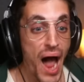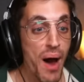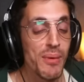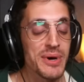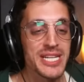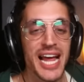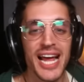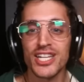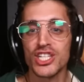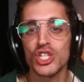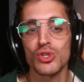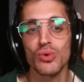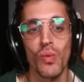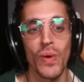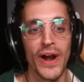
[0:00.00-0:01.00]
I was, I
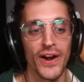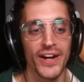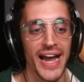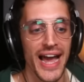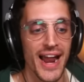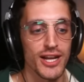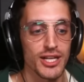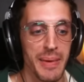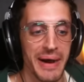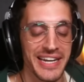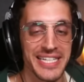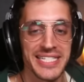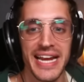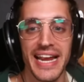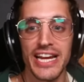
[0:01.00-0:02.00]
swear to God, I was about to
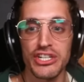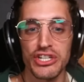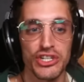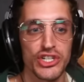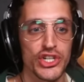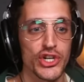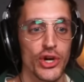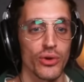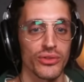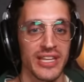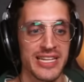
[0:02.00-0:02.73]
say he should shoot